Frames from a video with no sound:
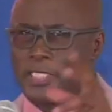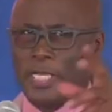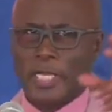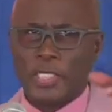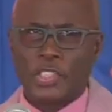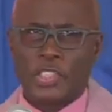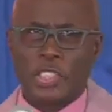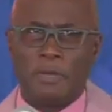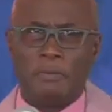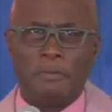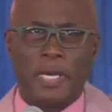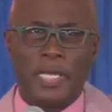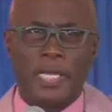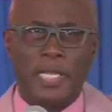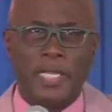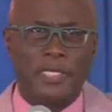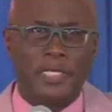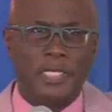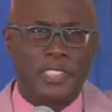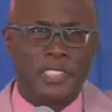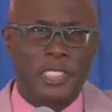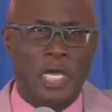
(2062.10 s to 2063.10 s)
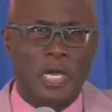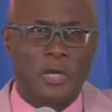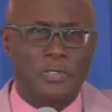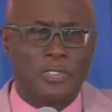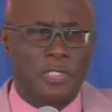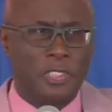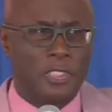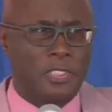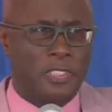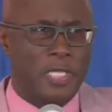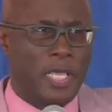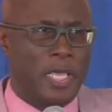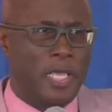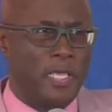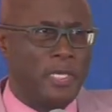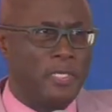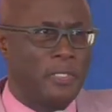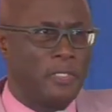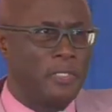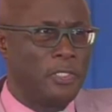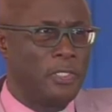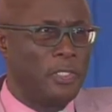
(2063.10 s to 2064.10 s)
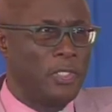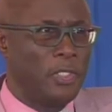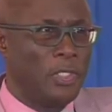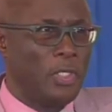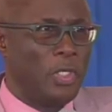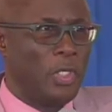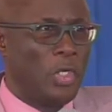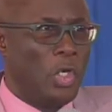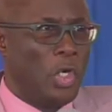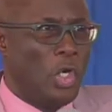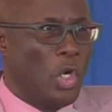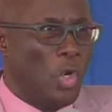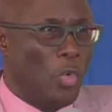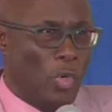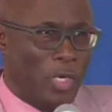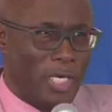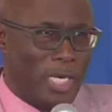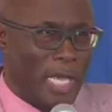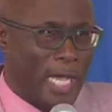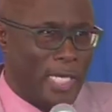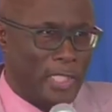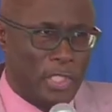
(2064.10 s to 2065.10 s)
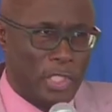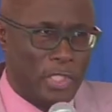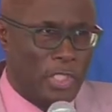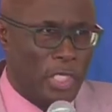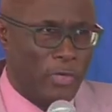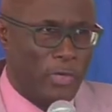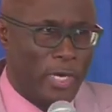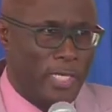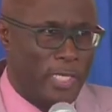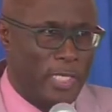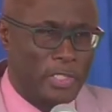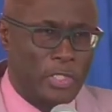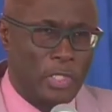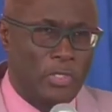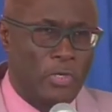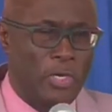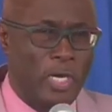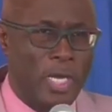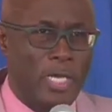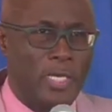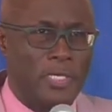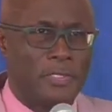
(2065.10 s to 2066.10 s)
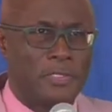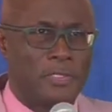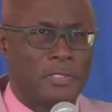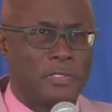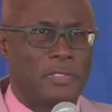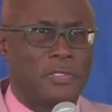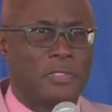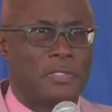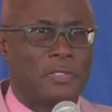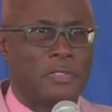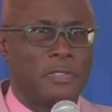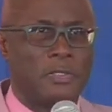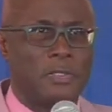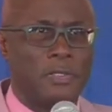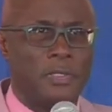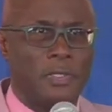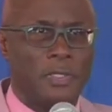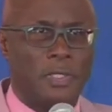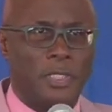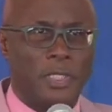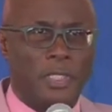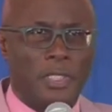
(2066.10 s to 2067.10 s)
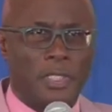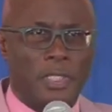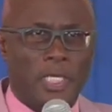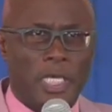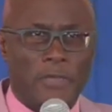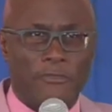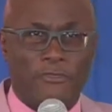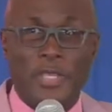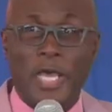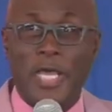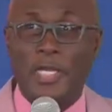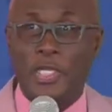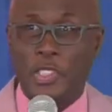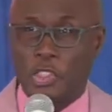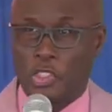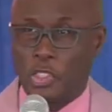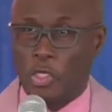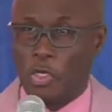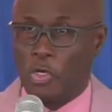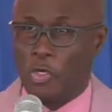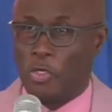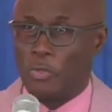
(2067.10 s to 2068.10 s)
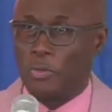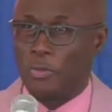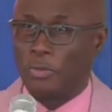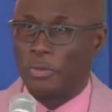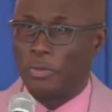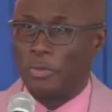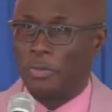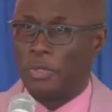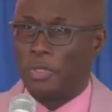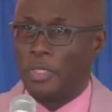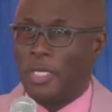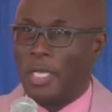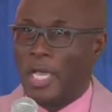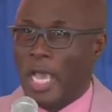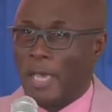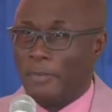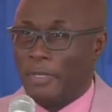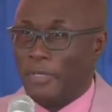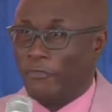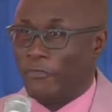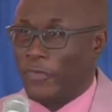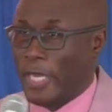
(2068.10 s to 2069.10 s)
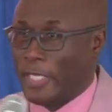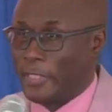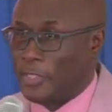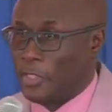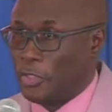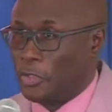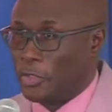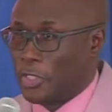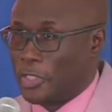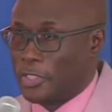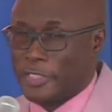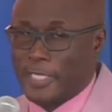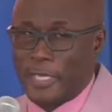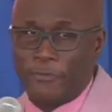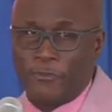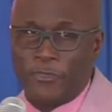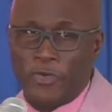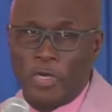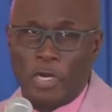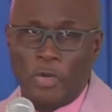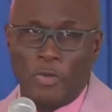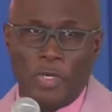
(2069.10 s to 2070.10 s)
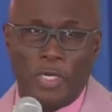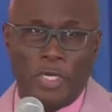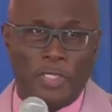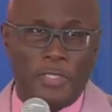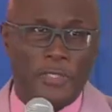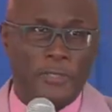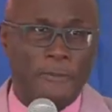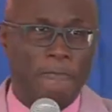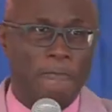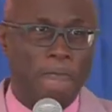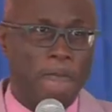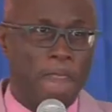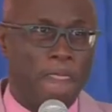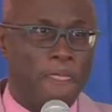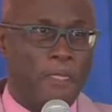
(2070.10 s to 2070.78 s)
Is there somebody in this house this day who would like to surrender to Christ? If that is so, I'm inviting you to step forward.